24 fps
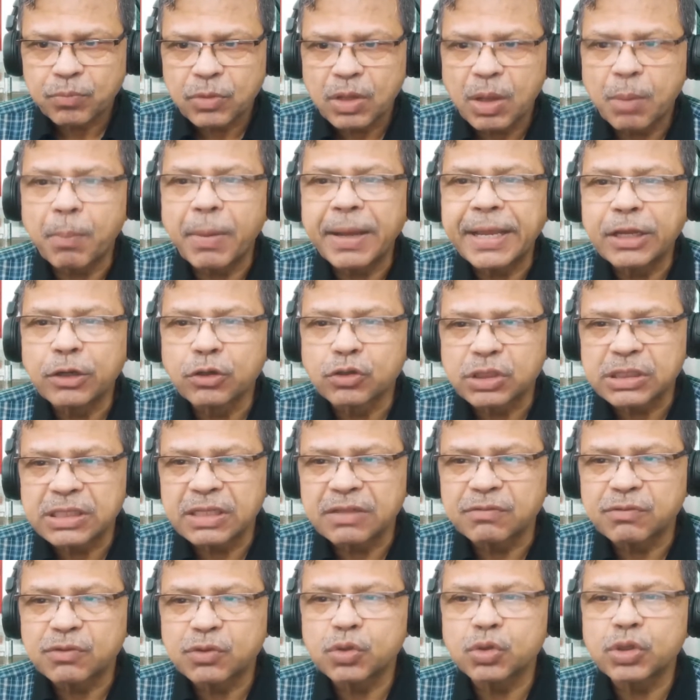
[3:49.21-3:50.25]
by
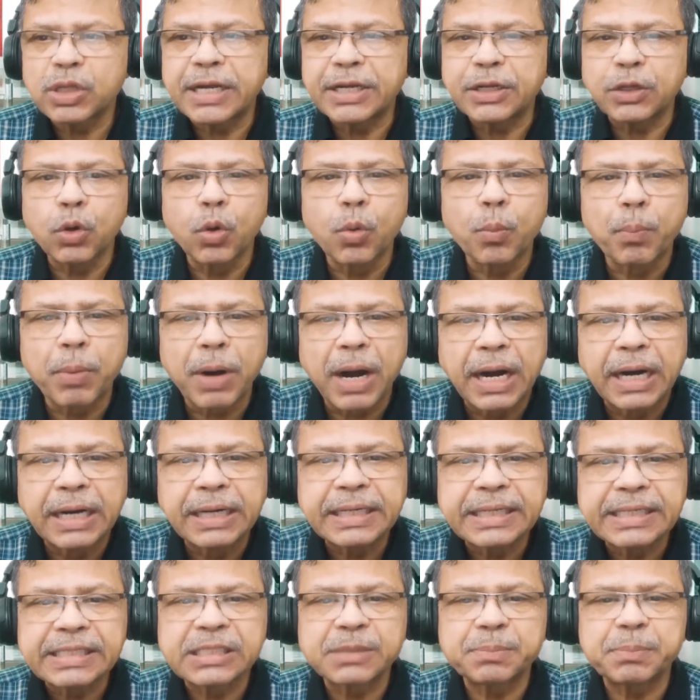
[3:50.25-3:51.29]
yourself so that your
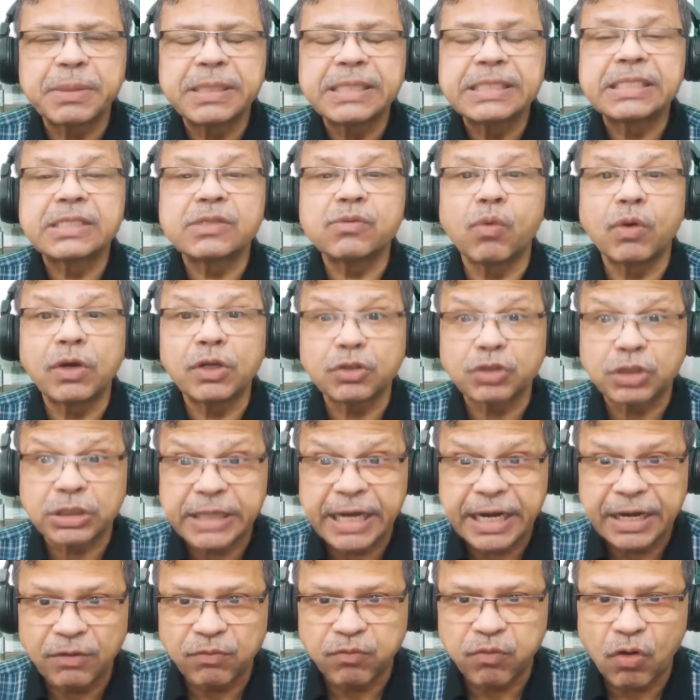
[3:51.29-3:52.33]
brand spells what you
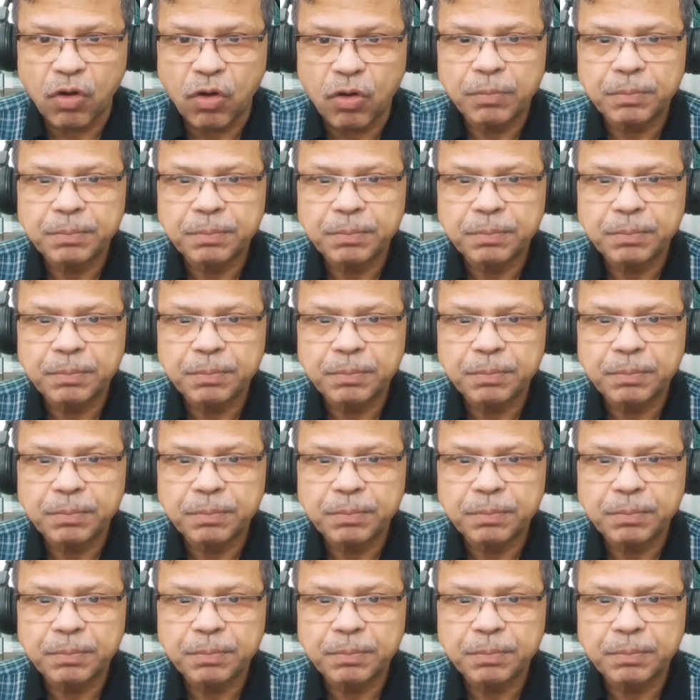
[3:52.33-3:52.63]
stand for?